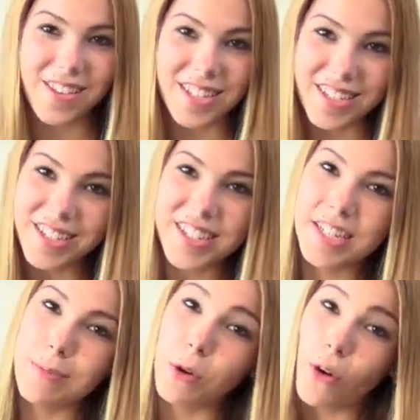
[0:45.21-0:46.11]
So this is just to
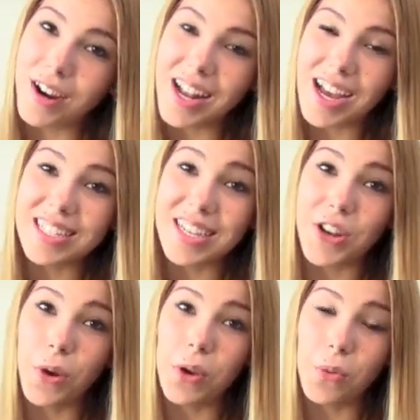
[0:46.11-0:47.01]
keep me organized
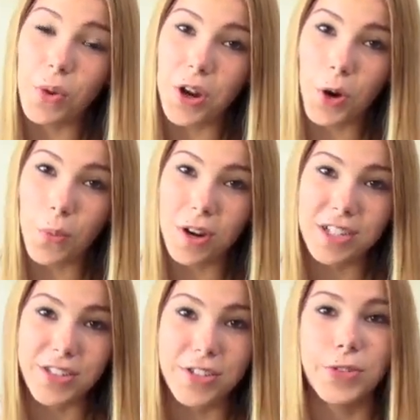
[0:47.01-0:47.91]
and knowing what homework
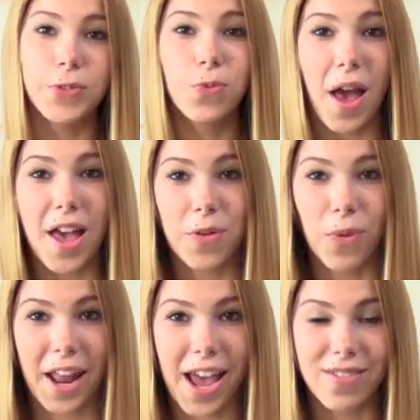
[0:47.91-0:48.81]
is due when,
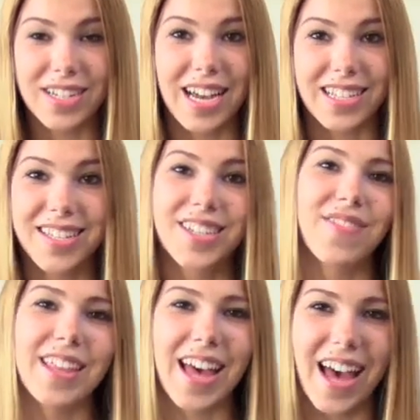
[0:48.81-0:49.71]
when I have a test,
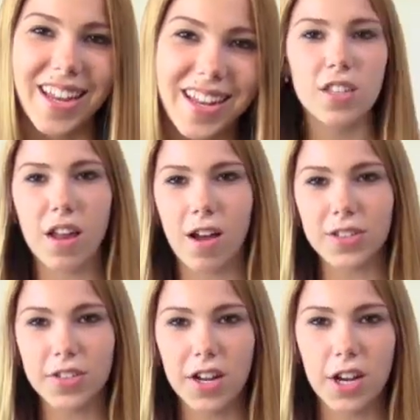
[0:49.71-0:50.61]
stuff like that. So then I
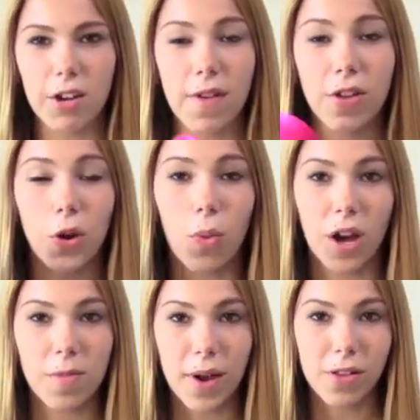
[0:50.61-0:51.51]
also carry around a
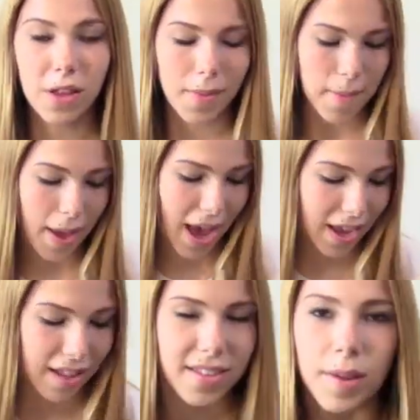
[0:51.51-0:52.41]
water bottle in my
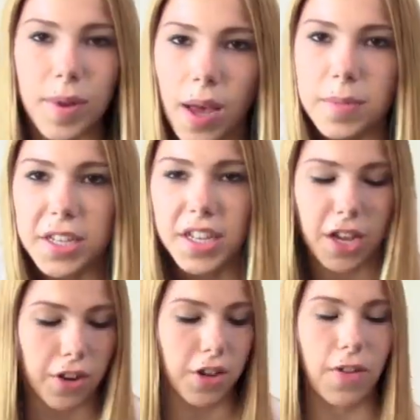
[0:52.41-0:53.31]
bag and sometimes I
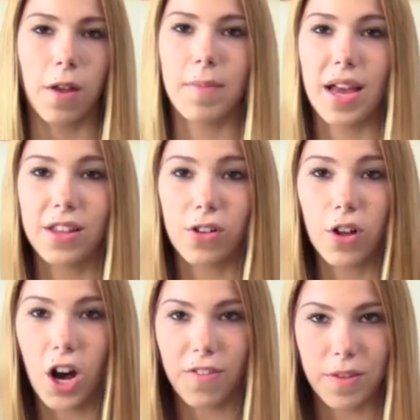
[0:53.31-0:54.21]
carry around my little
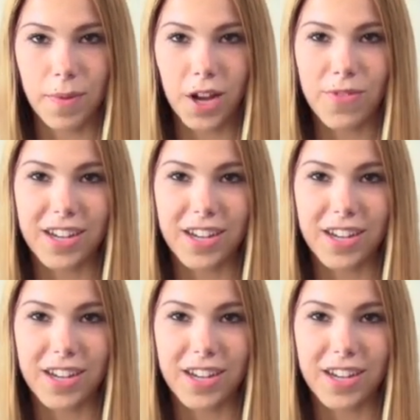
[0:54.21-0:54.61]
coffee mug.